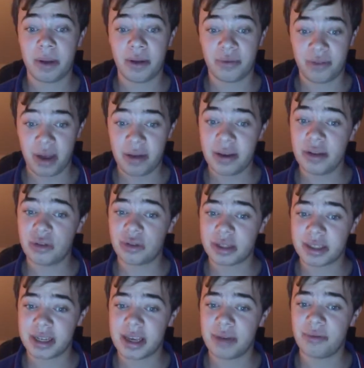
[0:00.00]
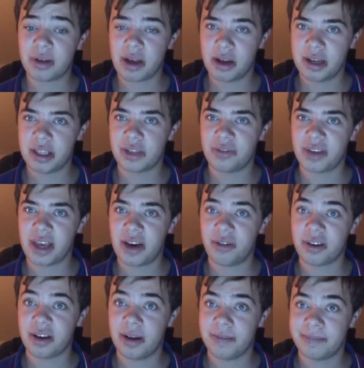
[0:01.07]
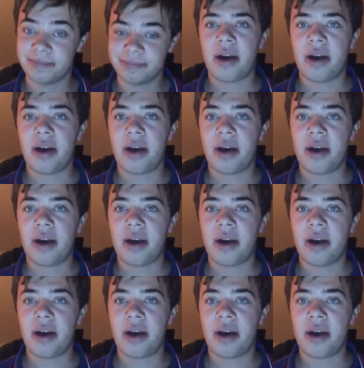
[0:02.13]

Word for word: but a very interesting game regardless of the outcome.